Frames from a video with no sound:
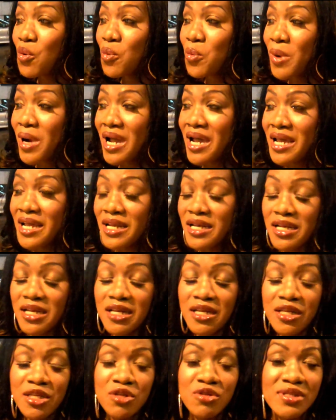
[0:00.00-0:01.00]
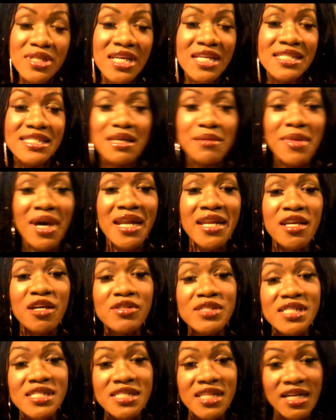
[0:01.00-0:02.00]
what you think somebody
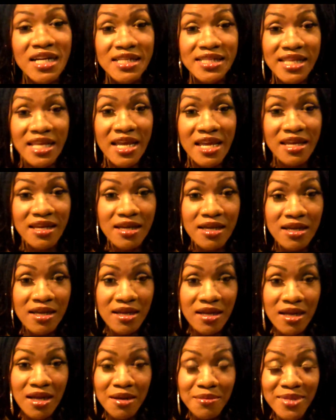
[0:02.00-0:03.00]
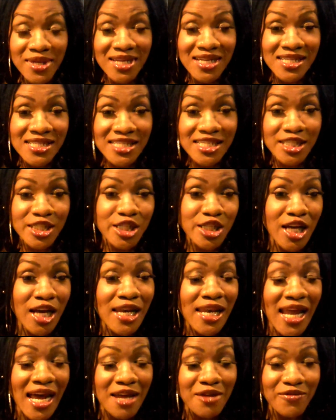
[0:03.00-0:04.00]
else is going to think. Because it's your
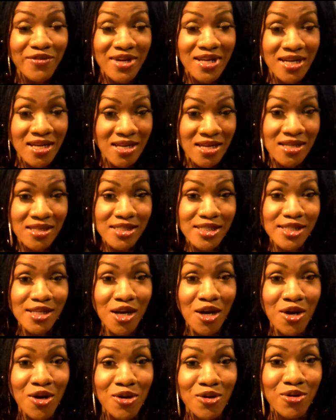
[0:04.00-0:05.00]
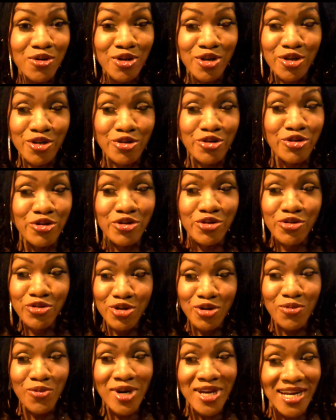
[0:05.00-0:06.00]
life, honey. So you're
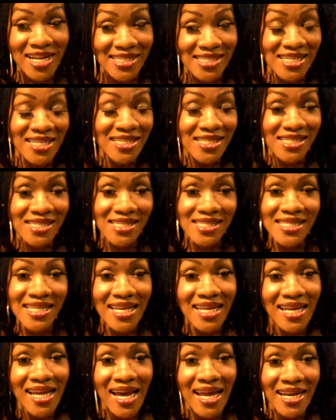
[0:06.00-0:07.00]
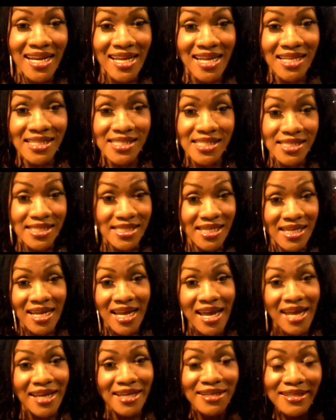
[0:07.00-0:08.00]
the one at the end of the day got to answer to
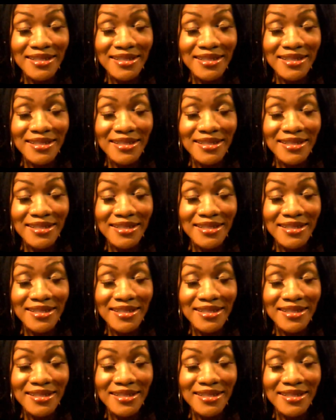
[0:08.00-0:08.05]
that.